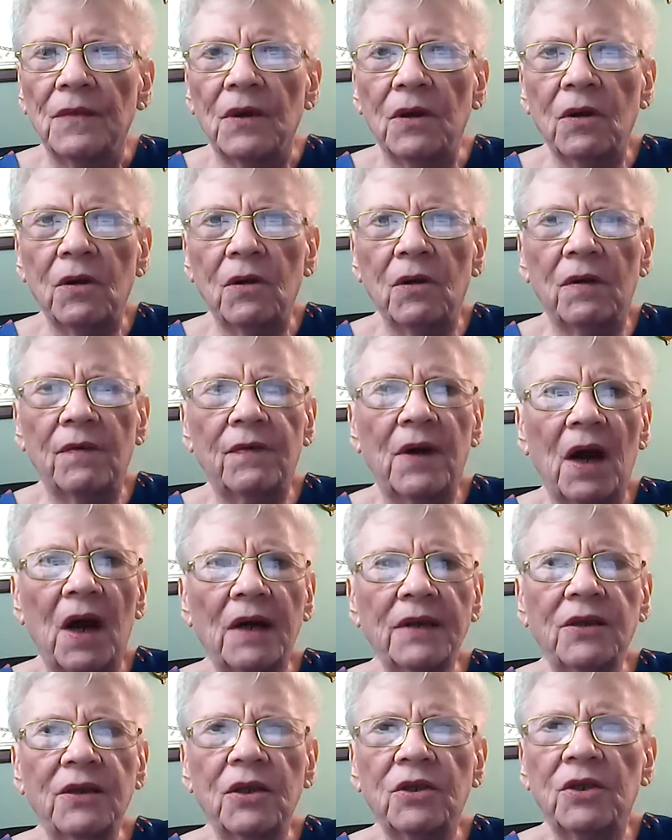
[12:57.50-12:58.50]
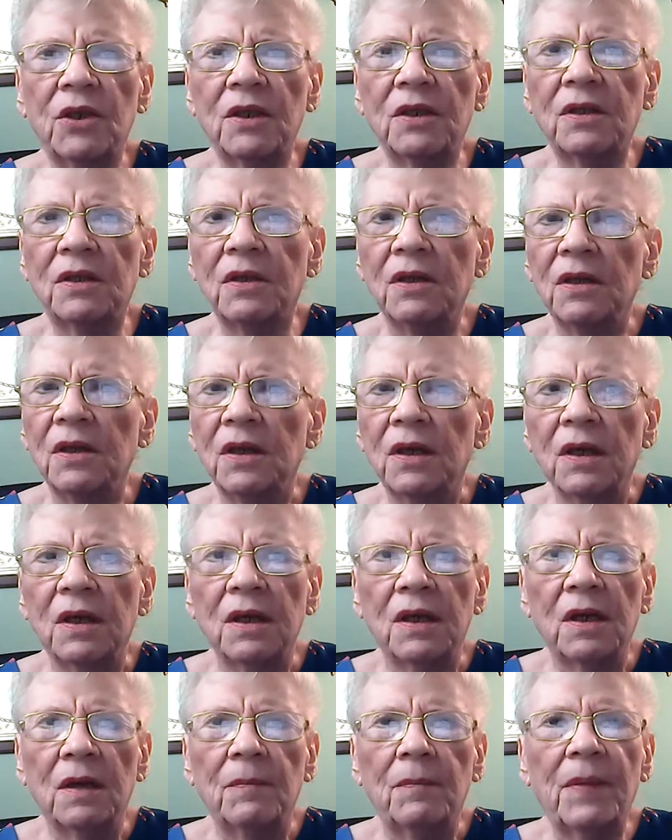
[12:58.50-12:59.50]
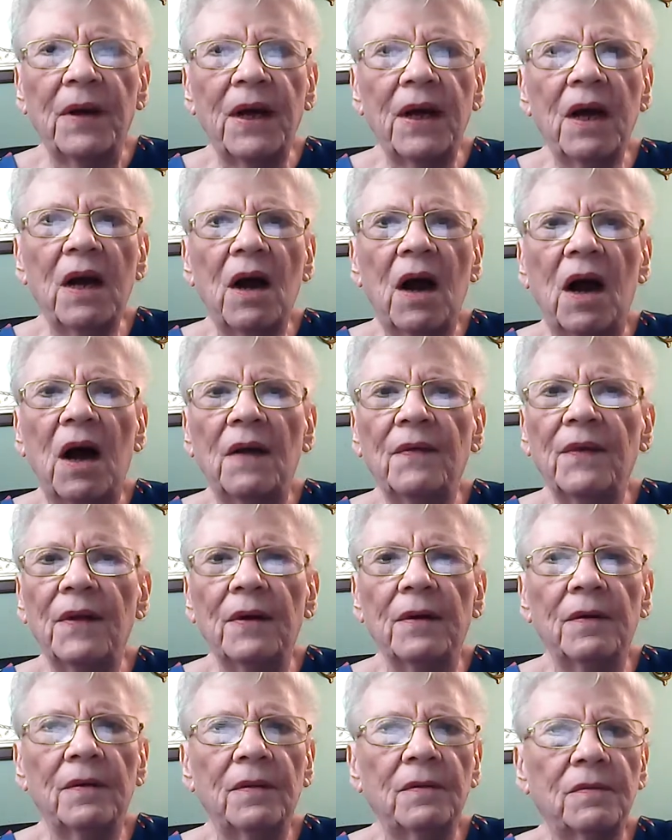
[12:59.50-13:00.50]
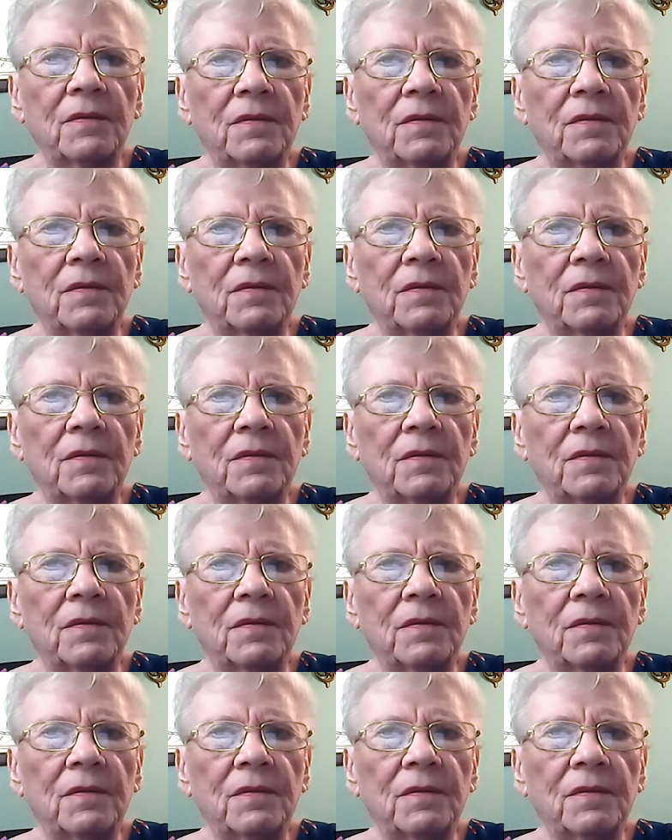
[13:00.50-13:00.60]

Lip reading: You have got to just be on the